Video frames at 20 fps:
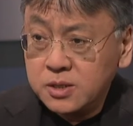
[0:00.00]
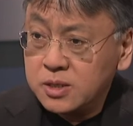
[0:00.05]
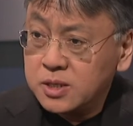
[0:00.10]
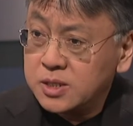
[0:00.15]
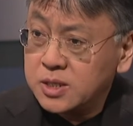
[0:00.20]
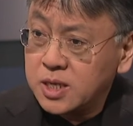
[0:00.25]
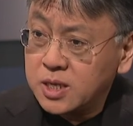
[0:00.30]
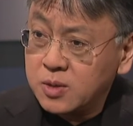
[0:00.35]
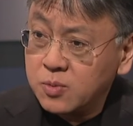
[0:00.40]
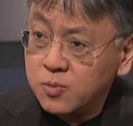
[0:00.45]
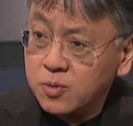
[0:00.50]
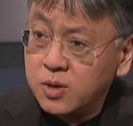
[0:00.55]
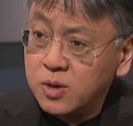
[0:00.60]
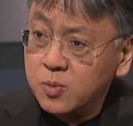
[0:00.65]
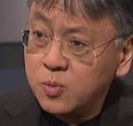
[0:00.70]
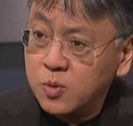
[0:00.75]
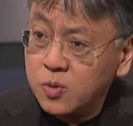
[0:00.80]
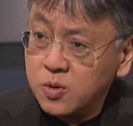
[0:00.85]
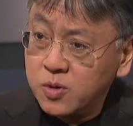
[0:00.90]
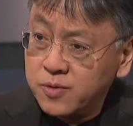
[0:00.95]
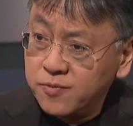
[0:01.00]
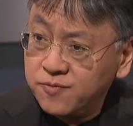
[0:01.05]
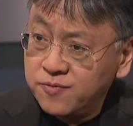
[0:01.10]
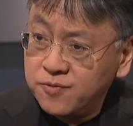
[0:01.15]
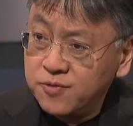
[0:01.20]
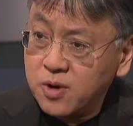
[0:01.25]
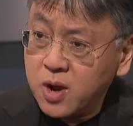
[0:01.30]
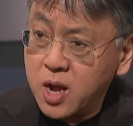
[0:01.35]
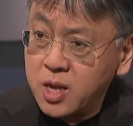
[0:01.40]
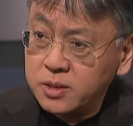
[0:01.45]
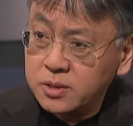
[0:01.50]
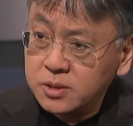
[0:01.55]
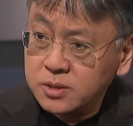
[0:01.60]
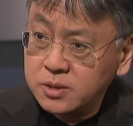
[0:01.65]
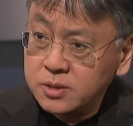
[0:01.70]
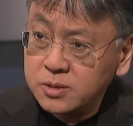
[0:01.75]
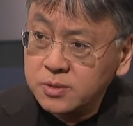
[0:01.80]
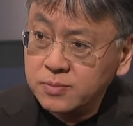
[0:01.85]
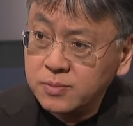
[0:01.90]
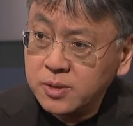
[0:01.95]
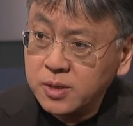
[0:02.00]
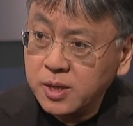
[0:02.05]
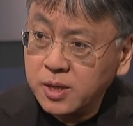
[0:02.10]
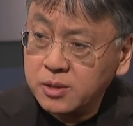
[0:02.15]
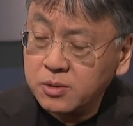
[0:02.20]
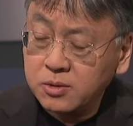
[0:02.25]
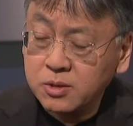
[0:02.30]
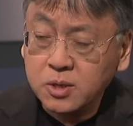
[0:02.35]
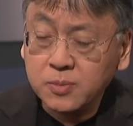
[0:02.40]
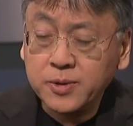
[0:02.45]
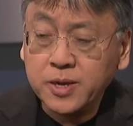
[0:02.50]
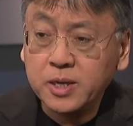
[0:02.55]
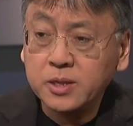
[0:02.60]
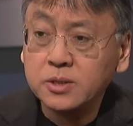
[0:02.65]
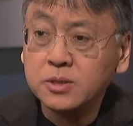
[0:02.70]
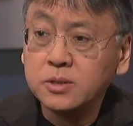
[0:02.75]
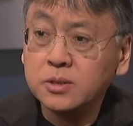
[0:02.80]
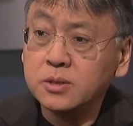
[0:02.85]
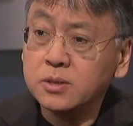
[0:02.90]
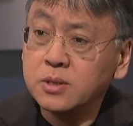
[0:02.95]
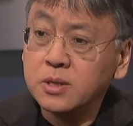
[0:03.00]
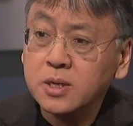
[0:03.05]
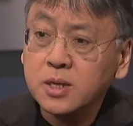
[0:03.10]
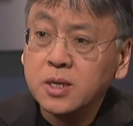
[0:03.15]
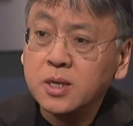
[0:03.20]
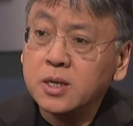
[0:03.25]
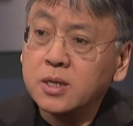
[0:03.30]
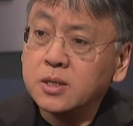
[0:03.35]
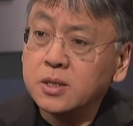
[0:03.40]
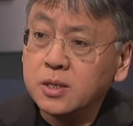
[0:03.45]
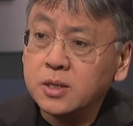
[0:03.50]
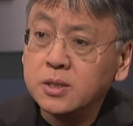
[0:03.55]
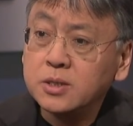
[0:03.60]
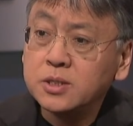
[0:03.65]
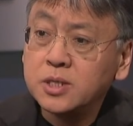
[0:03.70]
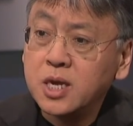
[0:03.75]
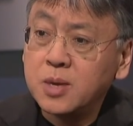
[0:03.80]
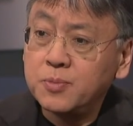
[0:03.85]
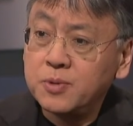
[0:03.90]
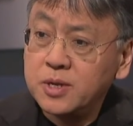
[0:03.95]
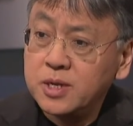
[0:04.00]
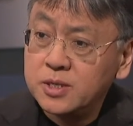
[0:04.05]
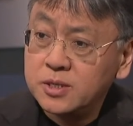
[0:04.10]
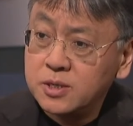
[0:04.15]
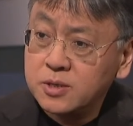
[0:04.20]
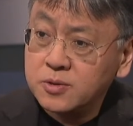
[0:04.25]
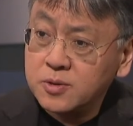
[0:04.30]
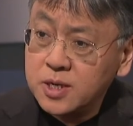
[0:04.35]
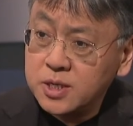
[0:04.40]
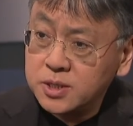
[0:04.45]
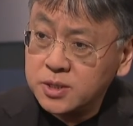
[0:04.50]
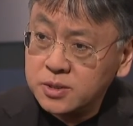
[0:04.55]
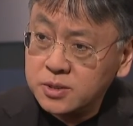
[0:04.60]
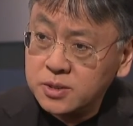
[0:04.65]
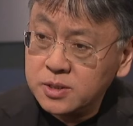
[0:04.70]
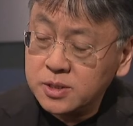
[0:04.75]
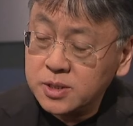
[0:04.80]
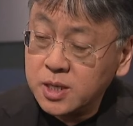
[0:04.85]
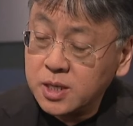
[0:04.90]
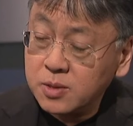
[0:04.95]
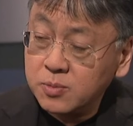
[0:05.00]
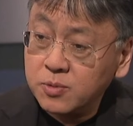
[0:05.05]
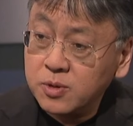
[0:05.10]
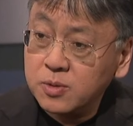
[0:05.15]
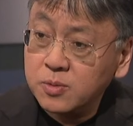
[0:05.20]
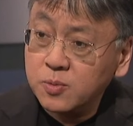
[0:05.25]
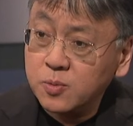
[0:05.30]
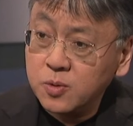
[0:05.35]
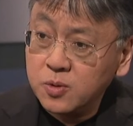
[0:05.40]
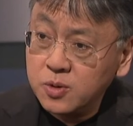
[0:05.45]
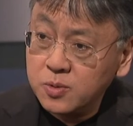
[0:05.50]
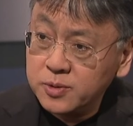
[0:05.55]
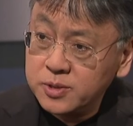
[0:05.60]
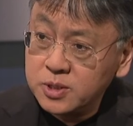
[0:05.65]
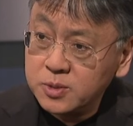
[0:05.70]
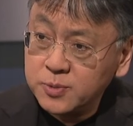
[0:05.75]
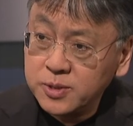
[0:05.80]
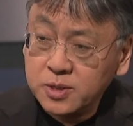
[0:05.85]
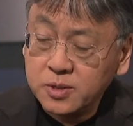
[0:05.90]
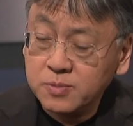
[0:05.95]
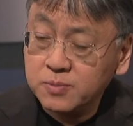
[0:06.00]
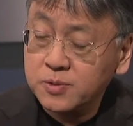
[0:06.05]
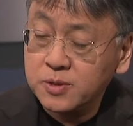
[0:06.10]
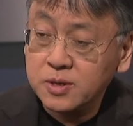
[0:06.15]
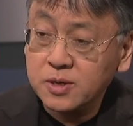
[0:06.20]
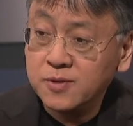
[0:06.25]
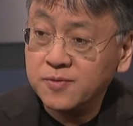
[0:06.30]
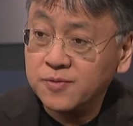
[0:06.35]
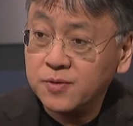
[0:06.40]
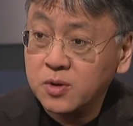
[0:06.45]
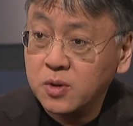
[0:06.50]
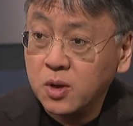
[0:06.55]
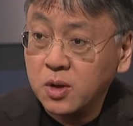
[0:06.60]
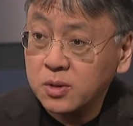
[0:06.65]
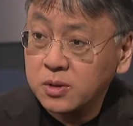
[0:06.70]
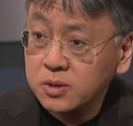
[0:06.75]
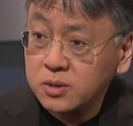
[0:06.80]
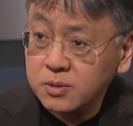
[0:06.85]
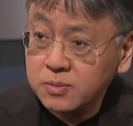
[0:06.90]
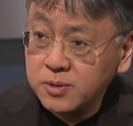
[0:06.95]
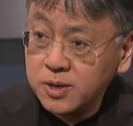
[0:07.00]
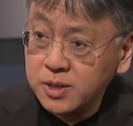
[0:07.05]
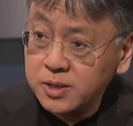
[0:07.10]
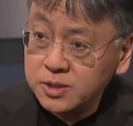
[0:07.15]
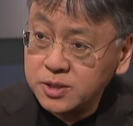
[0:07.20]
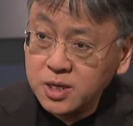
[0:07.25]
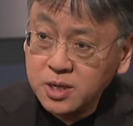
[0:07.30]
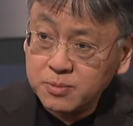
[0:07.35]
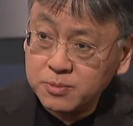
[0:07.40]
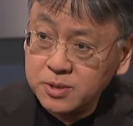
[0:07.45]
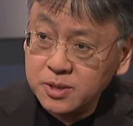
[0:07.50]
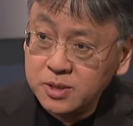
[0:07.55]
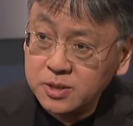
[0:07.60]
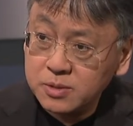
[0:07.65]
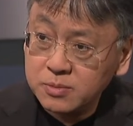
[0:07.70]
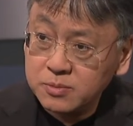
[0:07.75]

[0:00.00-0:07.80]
in the Second World War in France. I thought about uh, Japanese aggression in the Second World War, which has been completely forgotten by the Japanese